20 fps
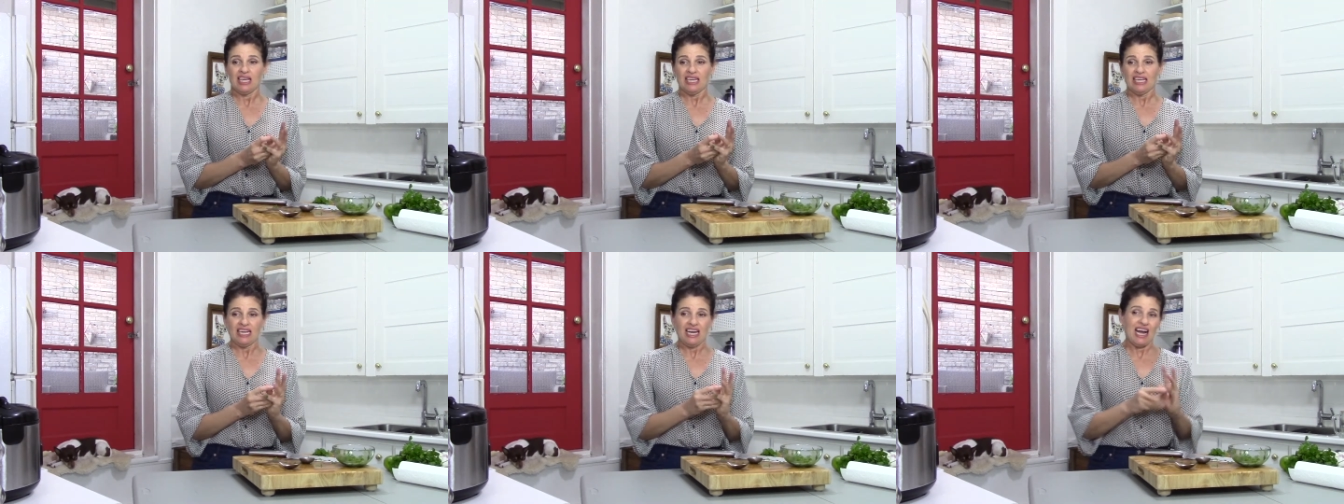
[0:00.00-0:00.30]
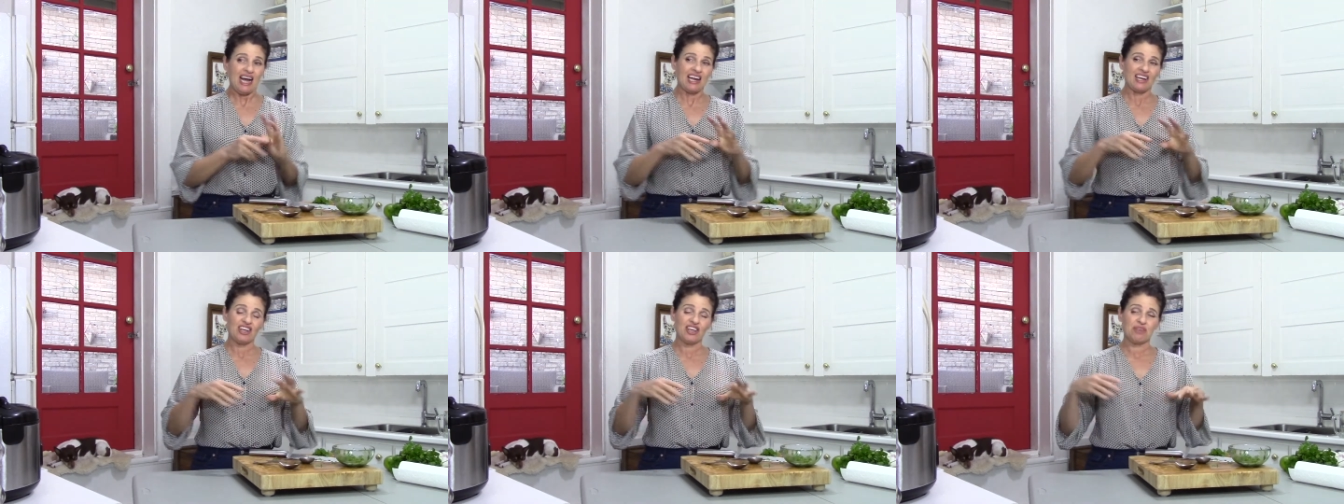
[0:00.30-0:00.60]

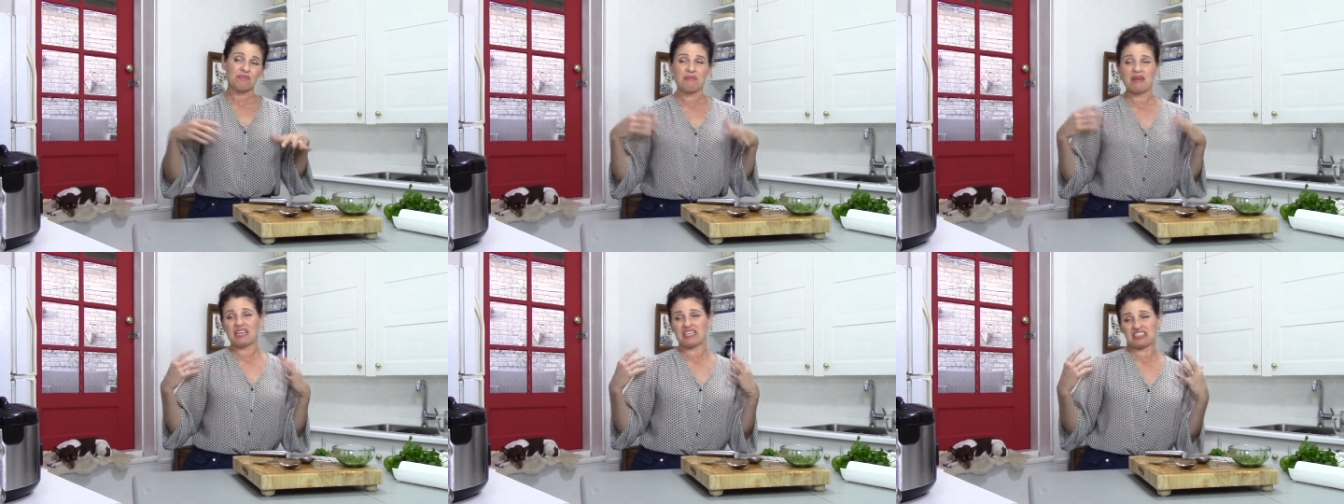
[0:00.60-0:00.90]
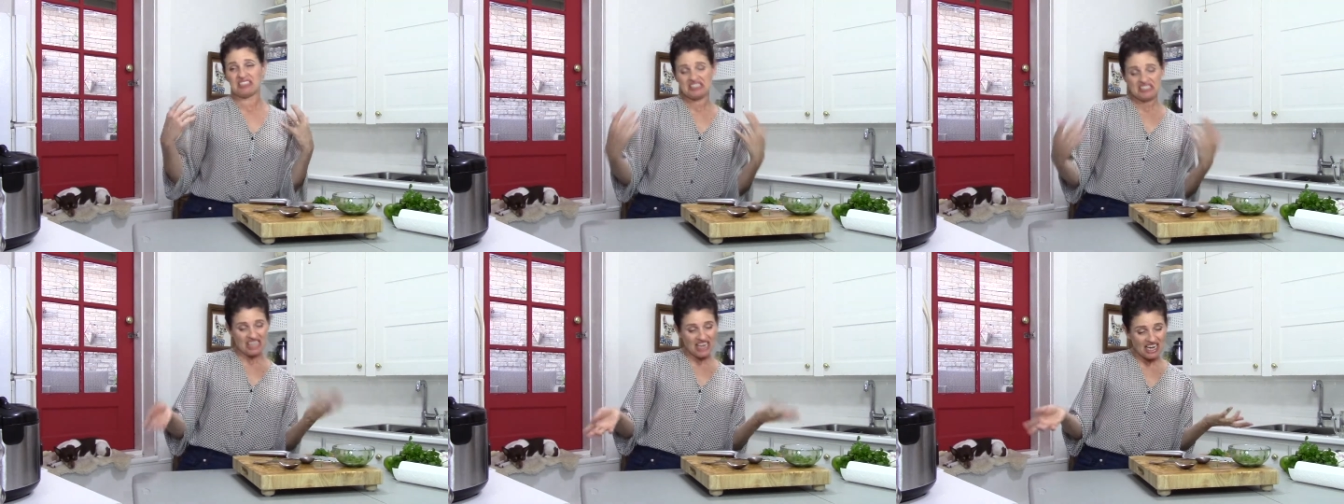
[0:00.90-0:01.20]
I could make a
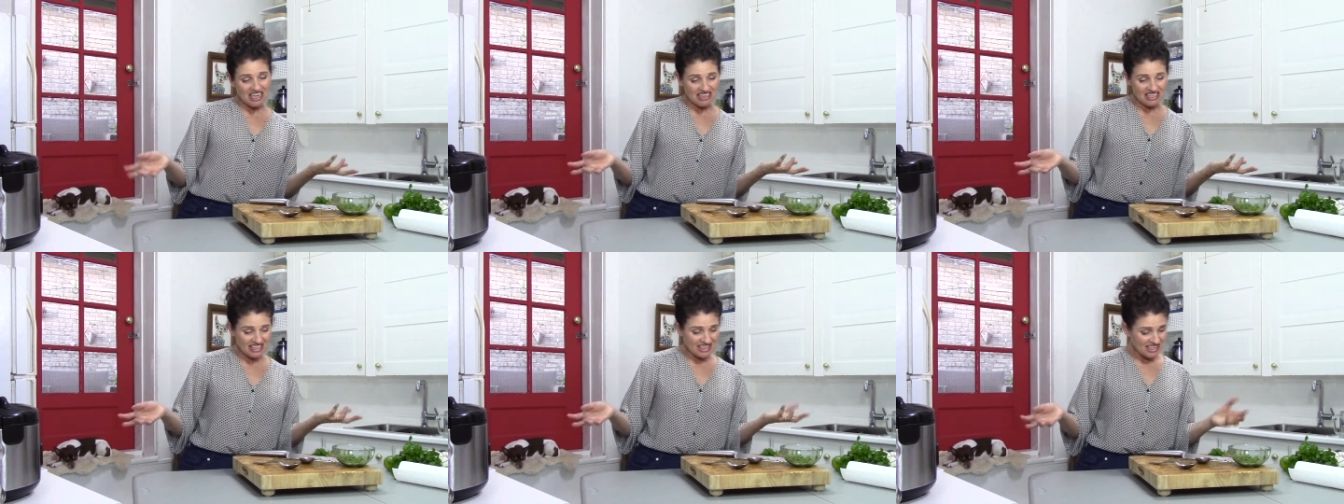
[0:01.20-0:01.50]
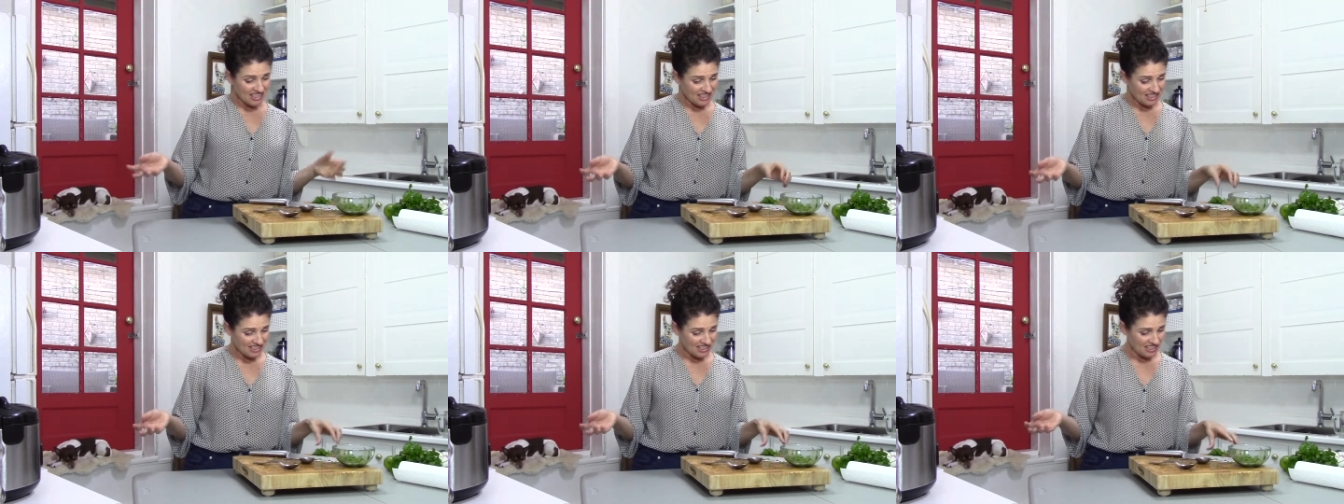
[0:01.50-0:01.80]

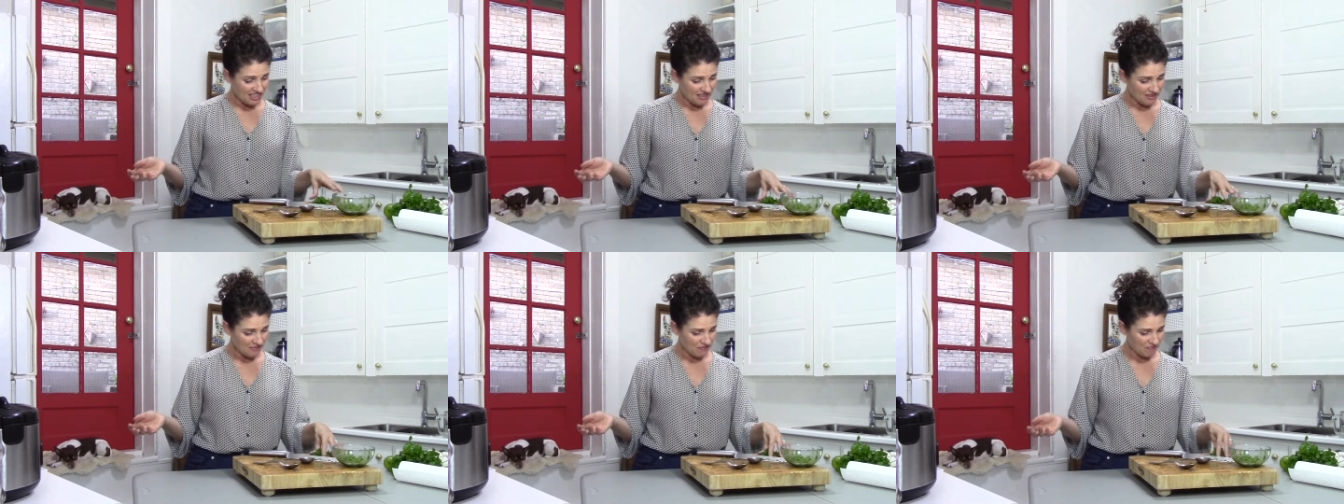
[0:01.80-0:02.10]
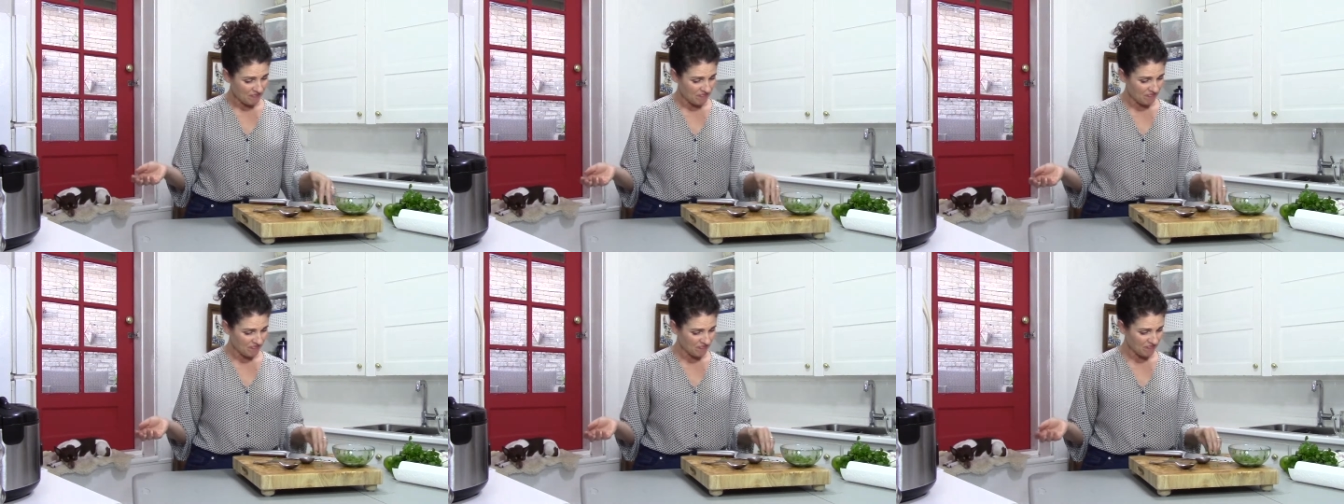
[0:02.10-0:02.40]
salad
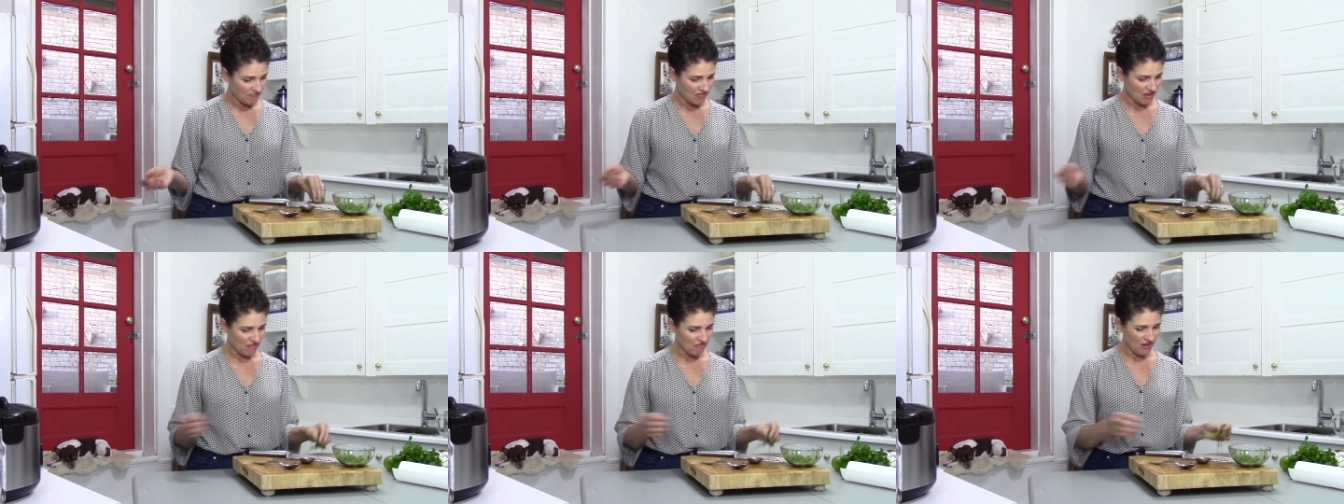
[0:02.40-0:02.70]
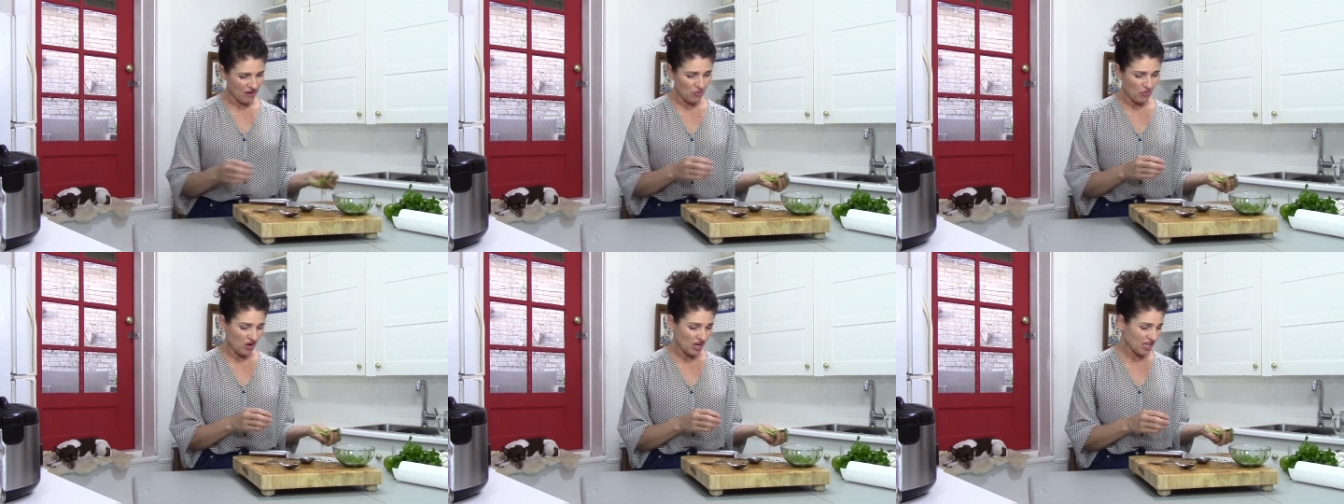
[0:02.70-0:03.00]
if
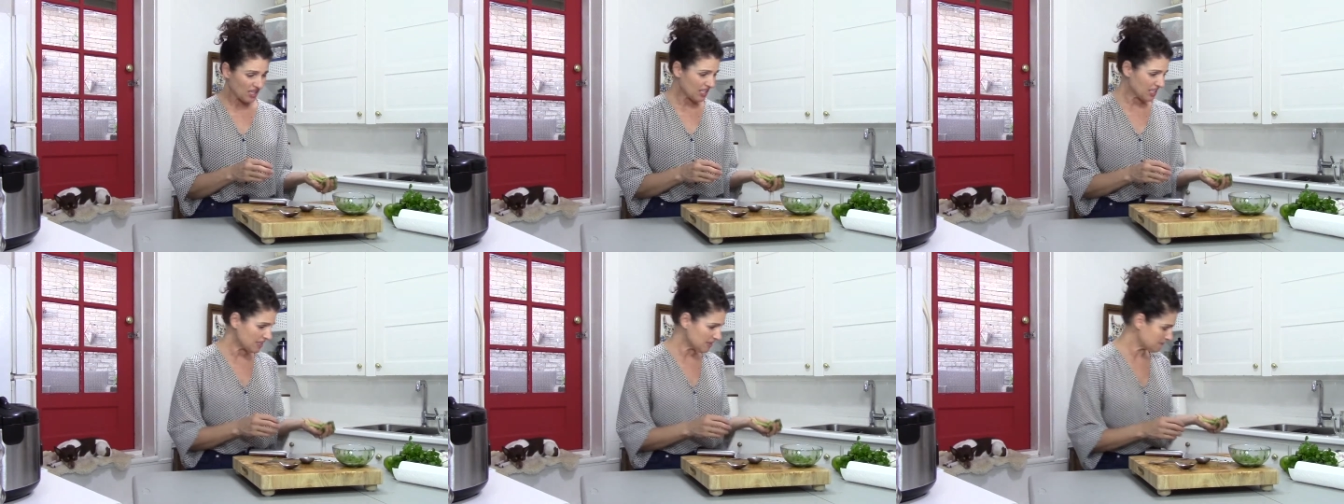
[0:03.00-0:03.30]
I wanted.